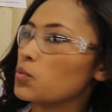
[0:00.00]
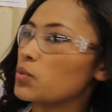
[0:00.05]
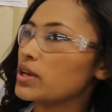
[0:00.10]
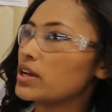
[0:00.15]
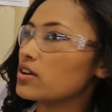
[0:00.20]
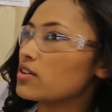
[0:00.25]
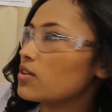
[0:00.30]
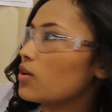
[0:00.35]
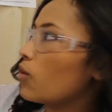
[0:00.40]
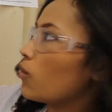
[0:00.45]

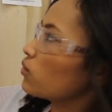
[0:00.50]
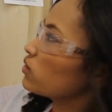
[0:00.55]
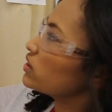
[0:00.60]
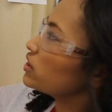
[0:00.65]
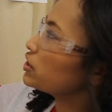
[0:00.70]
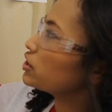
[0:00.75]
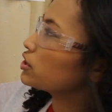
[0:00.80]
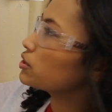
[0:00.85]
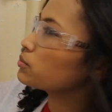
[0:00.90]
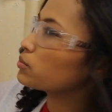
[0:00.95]
we are the
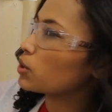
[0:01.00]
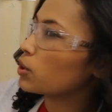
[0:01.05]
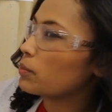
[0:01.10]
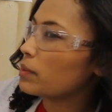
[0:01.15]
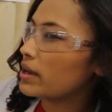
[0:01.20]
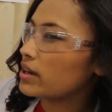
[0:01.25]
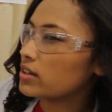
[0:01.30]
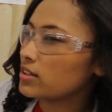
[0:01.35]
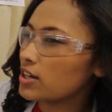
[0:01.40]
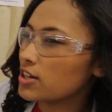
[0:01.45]
only good
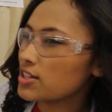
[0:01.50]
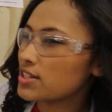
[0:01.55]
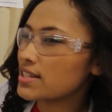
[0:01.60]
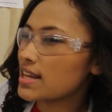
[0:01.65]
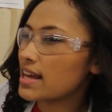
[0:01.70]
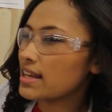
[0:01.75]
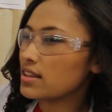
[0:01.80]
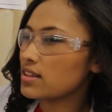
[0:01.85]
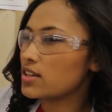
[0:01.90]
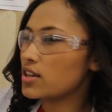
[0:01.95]
robot on our
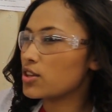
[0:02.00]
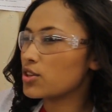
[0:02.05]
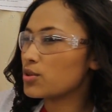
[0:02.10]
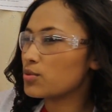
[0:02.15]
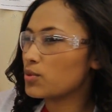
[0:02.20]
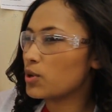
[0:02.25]
side and the other